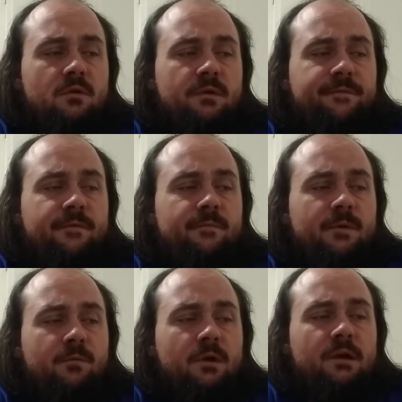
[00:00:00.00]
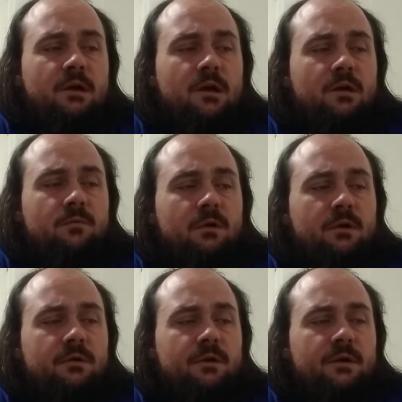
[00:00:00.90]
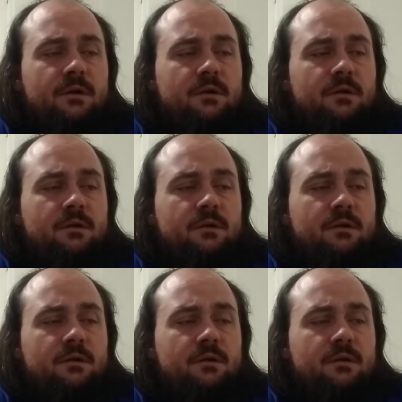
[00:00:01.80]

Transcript: If you've been working hard, wondering